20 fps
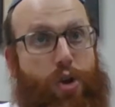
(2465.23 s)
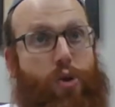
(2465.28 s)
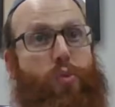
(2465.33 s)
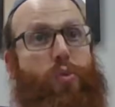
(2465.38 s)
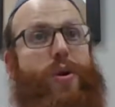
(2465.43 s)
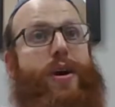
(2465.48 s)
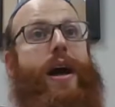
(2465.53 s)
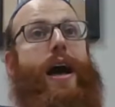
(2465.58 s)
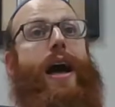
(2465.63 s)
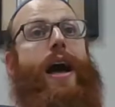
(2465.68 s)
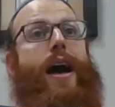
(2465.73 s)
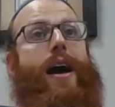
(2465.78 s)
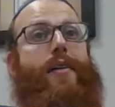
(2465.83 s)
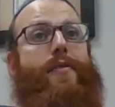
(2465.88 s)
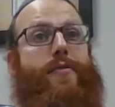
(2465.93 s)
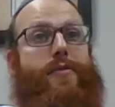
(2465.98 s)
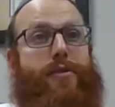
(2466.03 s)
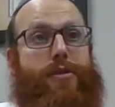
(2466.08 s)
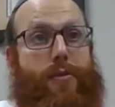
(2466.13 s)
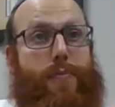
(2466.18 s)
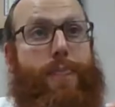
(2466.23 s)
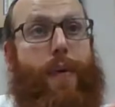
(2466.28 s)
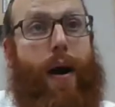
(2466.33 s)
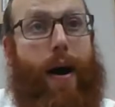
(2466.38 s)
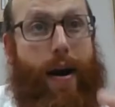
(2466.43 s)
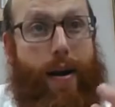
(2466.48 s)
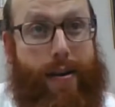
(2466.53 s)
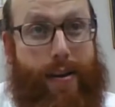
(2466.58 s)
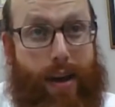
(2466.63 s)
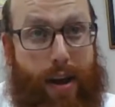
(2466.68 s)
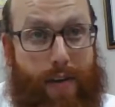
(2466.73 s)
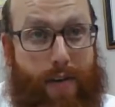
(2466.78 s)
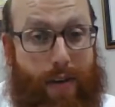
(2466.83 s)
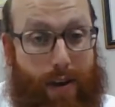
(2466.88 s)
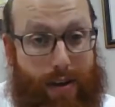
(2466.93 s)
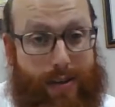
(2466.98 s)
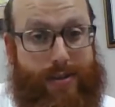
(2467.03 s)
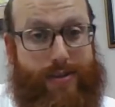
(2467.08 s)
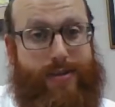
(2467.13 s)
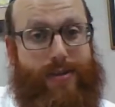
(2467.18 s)
We have the body of
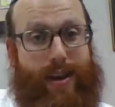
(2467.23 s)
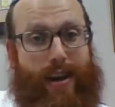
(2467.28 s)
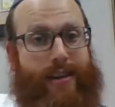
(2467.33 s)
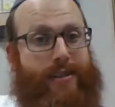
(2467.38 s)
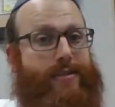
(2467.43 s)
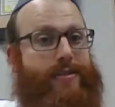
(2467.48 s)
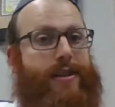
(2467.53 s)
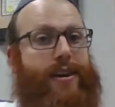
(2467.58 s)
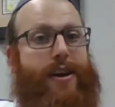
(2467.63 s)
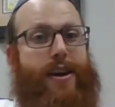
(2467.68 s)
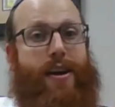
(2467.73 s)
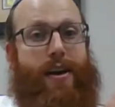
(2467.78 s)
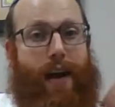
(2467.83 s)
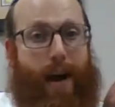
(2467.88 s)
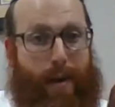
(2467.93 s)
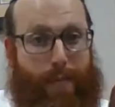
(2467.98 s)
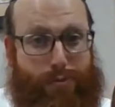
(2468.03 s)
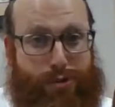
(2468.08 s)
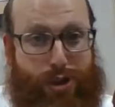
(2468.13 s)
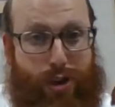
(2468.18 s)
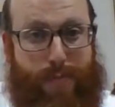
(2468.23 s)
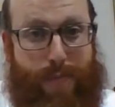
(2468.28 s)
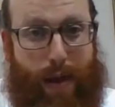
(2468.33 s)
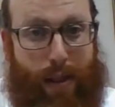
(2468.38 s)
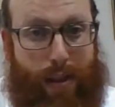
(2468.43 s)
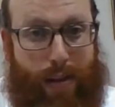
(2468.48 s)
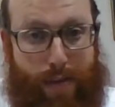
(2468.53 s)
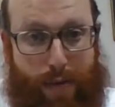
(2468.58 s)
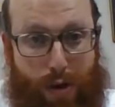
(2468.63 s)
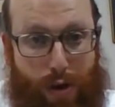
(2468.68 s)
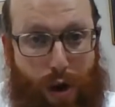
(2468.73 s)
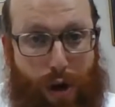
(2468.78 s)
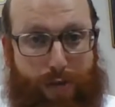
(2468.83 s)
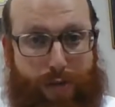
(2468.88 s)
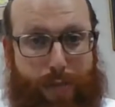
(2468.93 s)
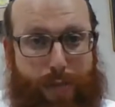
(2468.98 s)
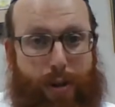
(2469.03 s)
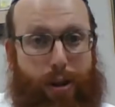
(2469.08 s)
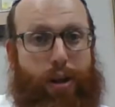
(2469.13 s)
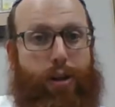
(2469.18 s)
us, as I'm sure many of you are
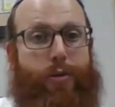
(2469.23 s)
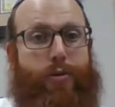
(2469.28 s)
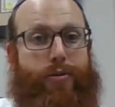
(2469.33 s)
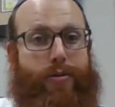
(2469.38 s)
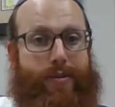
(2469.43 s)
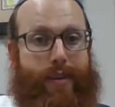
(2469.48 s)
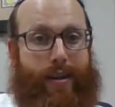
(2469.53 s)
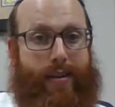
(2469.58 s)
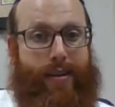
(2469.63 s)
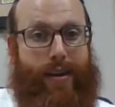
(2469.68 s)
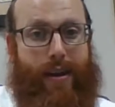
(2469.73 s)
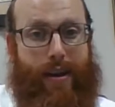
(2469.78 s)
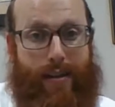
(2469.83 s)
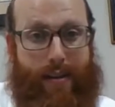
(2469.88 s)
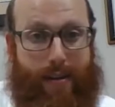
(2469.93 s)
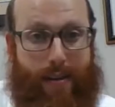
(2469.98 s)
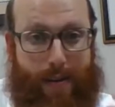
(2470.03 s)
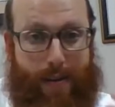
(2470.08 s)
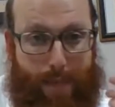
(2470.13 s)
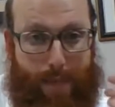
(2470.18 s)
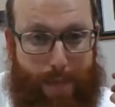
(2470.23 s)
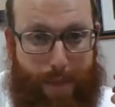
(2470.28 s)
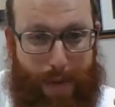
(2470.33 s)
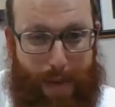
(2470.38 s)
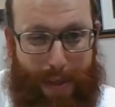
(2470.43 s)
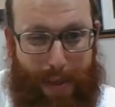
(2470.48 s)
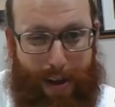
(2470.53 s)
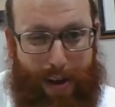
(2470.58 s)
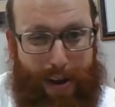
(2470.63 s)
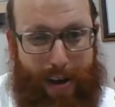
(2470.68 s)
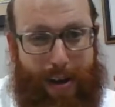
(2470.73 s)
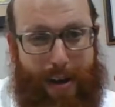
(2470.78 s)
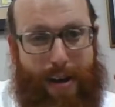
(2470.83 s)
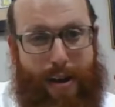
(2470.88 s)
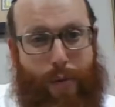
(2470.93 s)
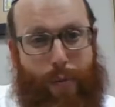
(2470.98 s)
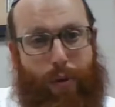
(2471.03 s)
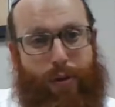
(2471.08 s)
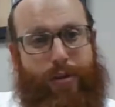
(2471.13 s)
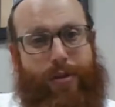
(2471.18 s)
familiar with this idea, and
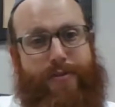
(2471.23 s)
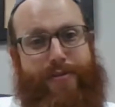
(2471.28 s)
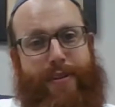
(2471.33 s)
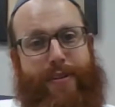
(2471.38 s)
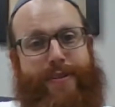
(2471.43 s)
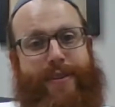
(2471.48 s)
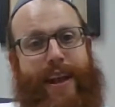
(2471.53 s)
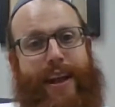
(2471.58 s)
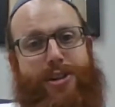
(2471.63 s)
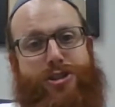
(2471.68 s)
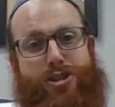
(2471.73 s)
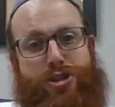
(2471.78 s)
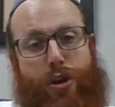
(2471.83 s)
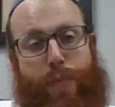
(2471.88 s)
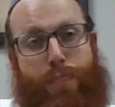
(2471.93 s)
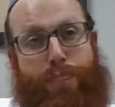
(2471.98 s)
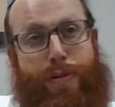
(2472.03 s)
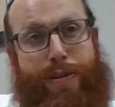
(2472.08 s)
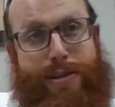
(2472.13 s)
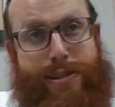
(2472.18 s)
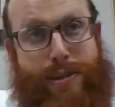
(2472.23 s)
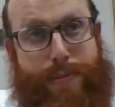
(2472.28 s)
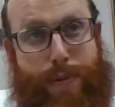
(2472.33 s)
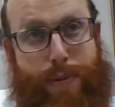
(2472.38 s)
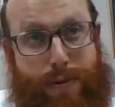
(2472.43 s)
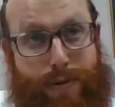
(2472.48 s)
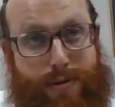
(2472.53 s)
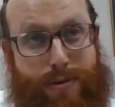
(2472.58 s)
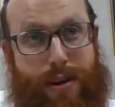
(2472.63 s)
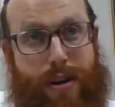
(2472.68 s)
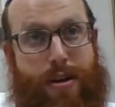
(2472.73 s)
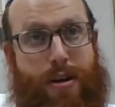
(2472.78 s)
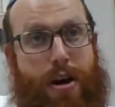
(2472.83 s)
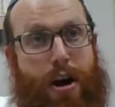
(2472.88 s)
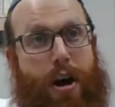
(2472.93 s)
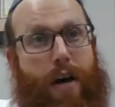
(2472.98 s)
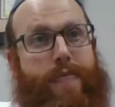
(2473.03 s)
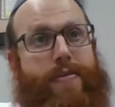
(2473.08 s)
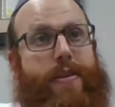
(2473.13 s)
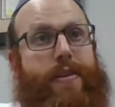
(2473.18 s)
one of the foundational principles
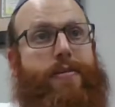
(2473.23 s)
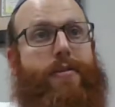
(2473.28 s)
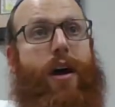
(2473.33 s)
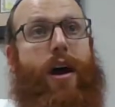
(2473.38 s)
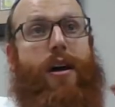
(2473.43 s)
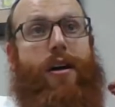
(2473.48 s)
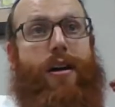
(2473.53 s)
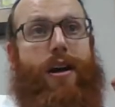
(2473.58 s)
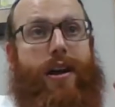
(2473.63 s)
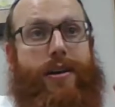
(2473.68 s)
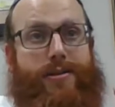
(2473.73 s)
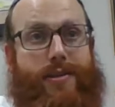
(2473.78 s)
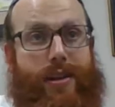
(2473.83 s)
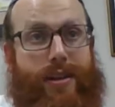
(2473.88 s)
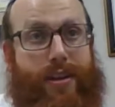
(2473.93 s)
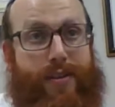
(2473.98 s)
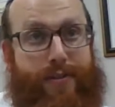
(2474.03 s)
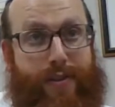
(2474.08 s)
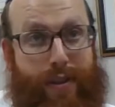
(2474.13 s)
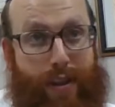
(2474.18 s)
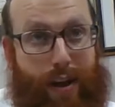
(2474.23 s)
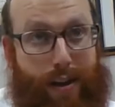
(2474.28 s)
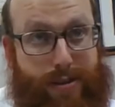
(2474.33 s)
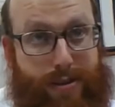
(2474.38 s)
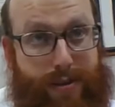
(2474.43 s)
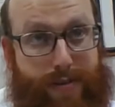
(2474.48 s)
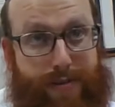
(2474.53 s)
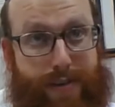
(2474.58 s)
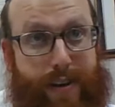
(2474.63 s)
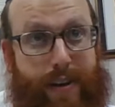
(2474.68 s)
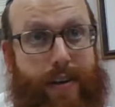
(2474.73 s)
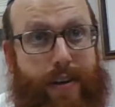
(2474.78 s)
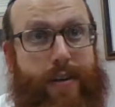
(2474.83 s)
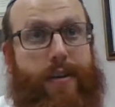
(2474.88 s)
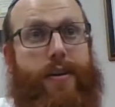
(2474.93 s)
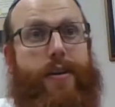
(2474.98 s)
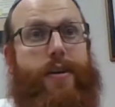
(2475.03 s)
of the entire Hasidic philosophy.